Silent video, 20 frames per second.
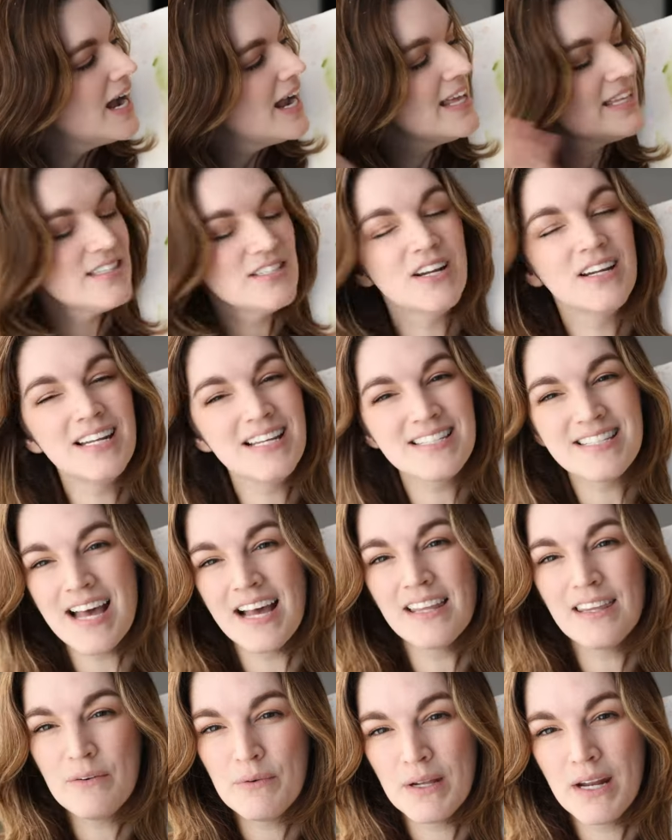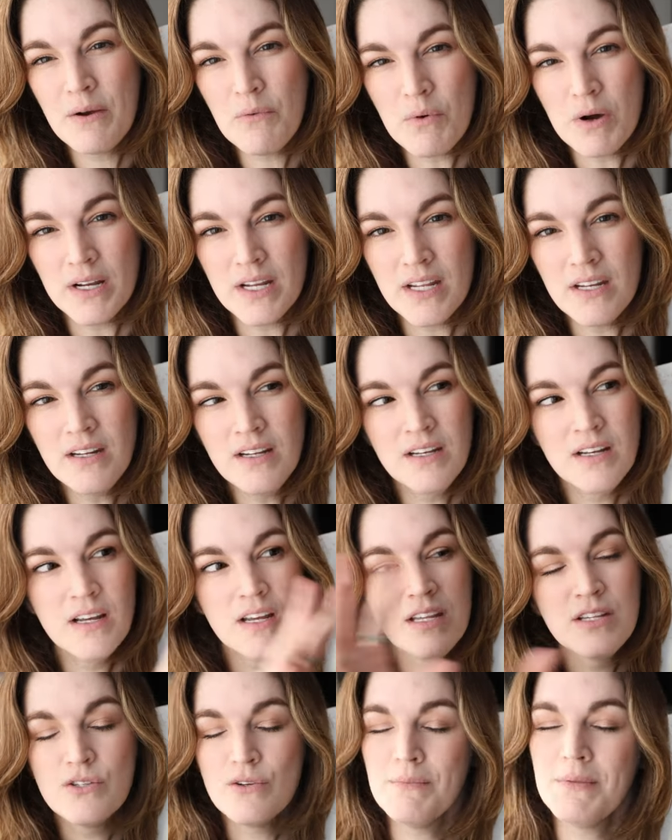It's not exactly what I wanted,
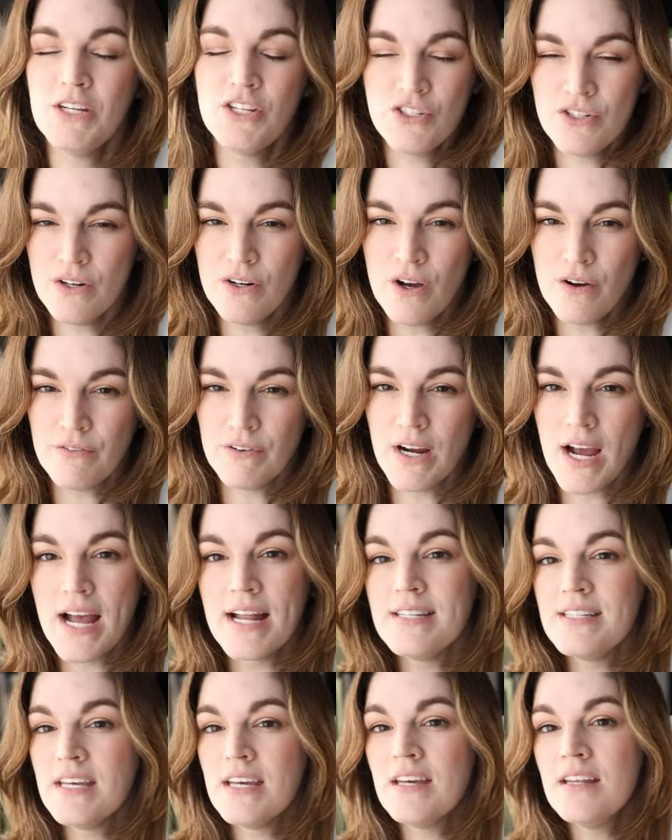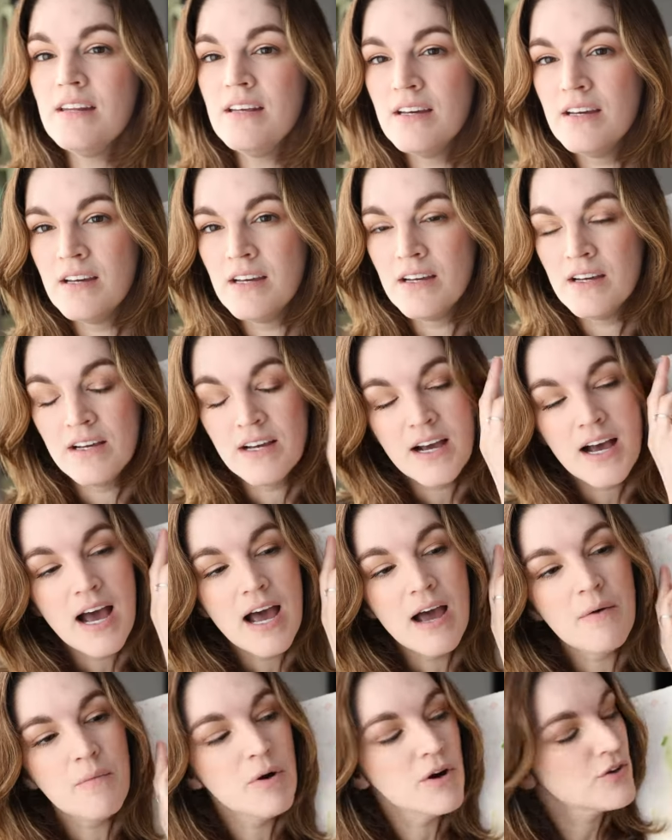so I'm gonna start over. I did,
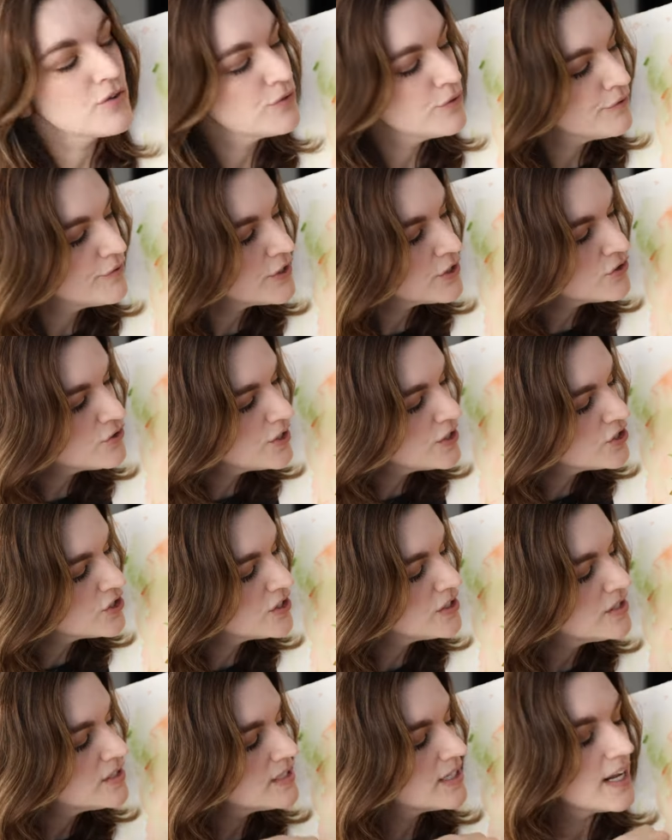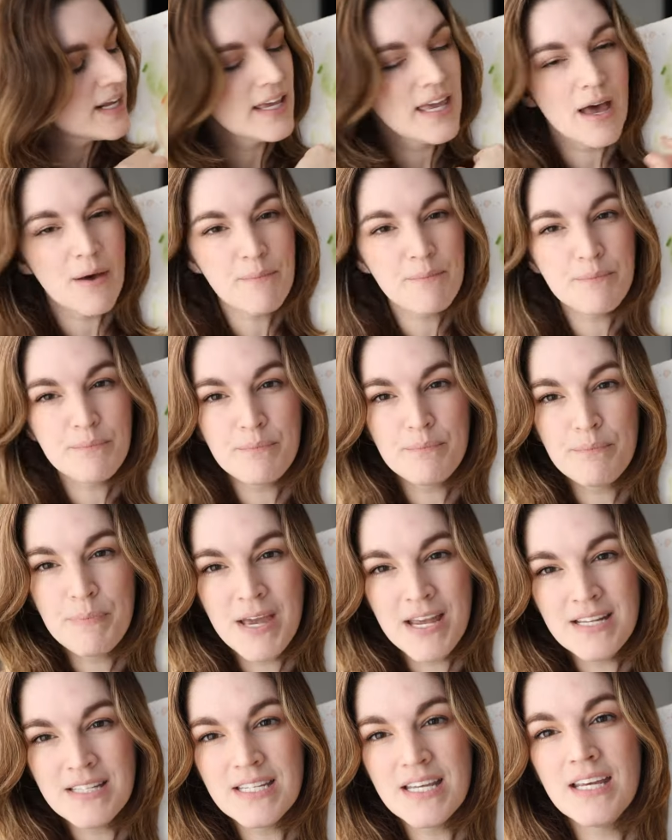I worked through frustrations and I kept
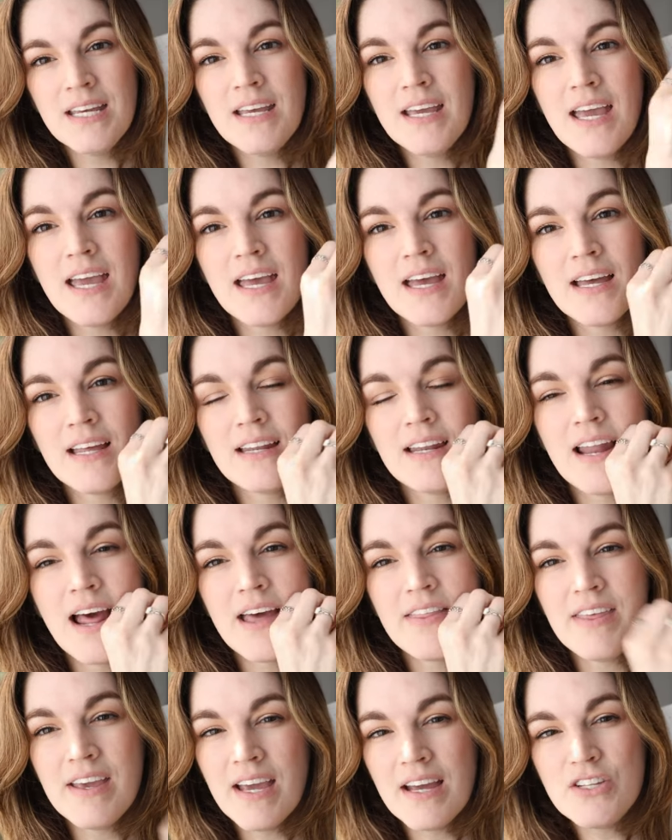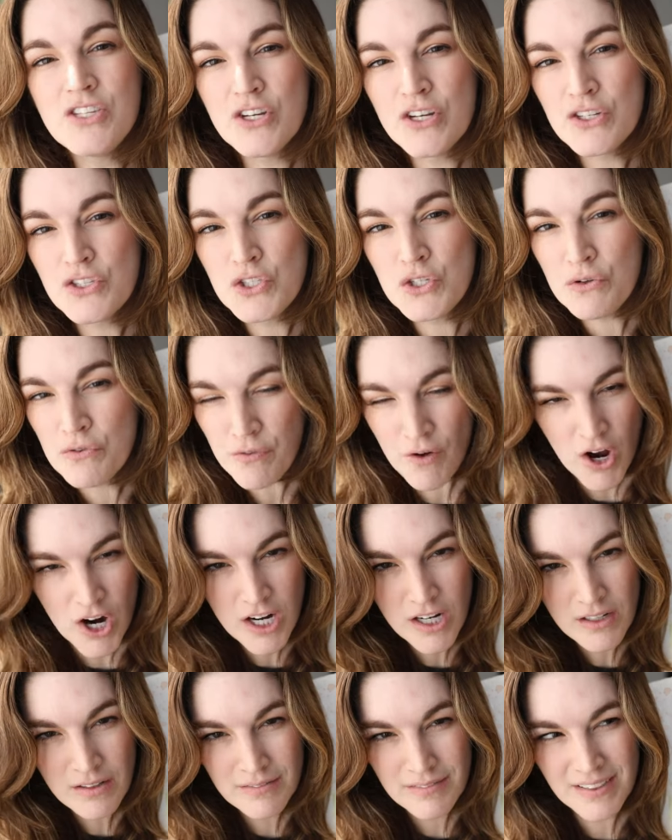painting and I think I took it too
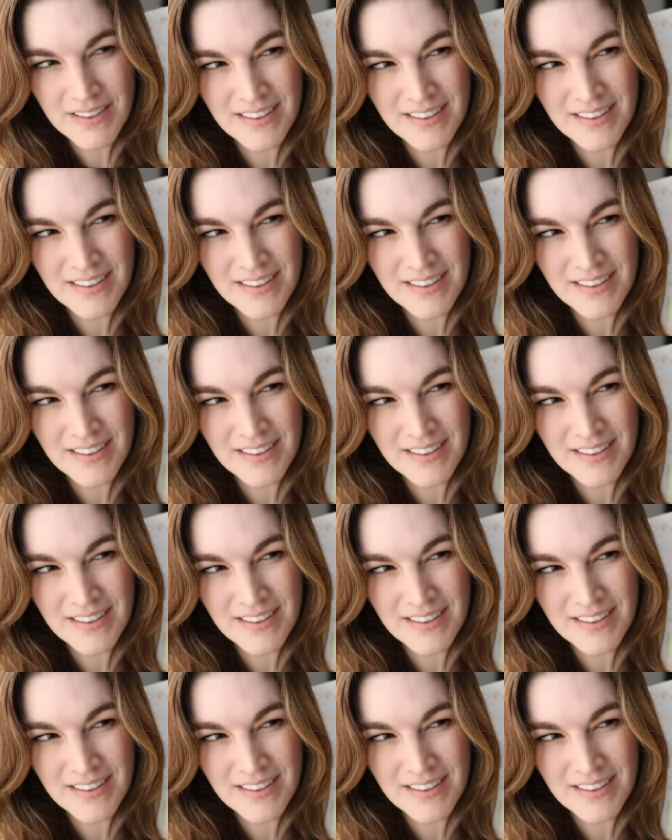far.